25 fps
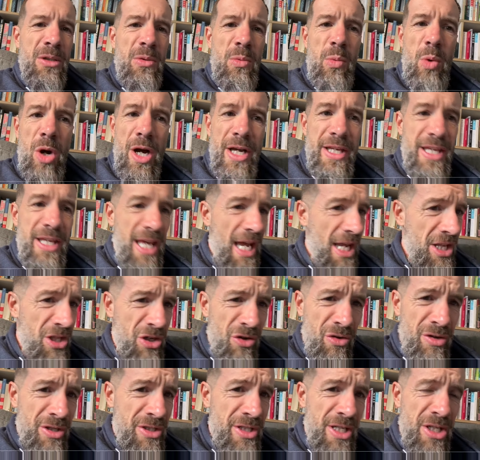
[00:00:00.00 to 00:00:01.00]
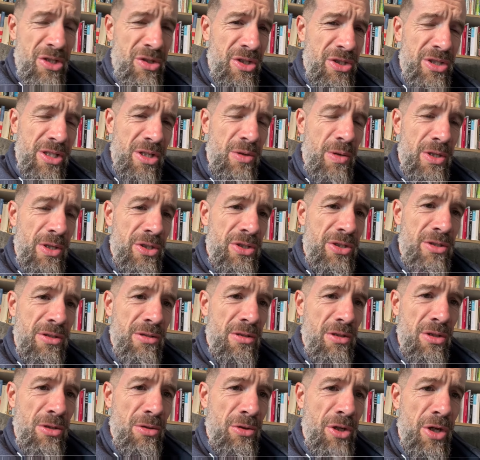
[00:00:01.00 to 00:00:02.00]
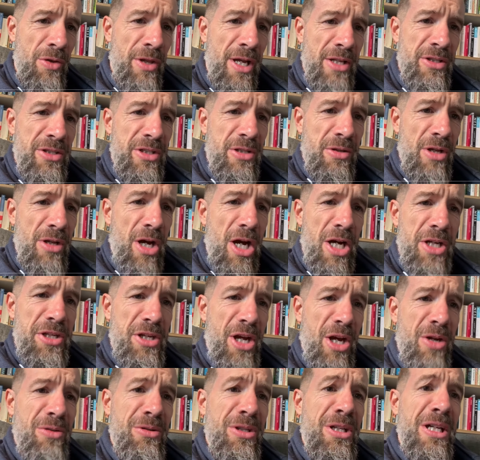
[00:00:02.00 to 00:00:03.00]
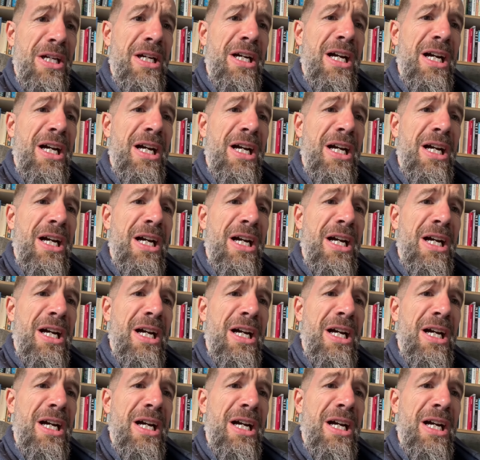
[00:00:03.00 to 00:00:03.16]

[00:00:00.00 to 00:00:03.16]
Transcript: Why Kenya is an interesting question that you'll know the answer to that I don't.